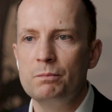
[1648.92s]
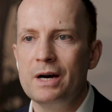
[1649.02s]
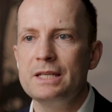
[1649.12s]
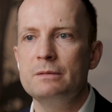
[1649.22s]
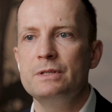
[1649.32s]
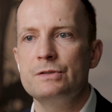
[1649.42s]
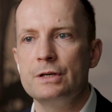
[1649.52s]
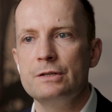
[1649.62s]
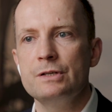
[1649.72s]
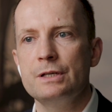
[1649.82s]
might be
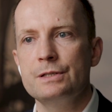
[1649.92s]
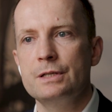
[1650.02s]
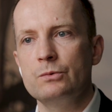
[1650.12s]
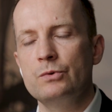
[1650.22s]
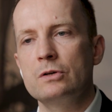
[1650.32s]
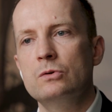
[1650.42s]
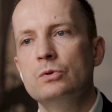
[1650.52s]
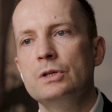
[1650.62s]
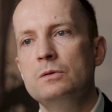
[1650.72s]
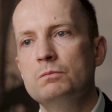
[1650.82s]
changing is that we are
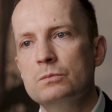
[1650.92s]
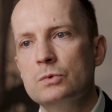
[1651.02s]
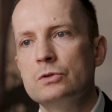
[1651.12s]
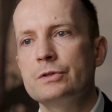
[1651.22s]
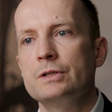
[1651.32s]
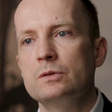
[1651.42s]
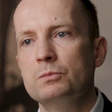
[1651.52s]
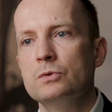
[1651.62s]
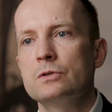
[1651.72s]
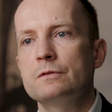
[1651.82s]
looking more and
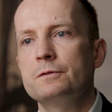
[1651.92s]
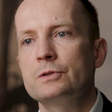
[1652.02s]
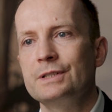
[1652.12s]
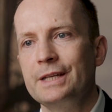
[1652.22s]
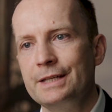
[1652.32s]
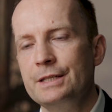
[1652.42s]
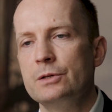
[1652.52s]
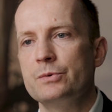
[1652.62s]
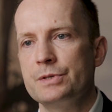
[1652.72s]
more for technical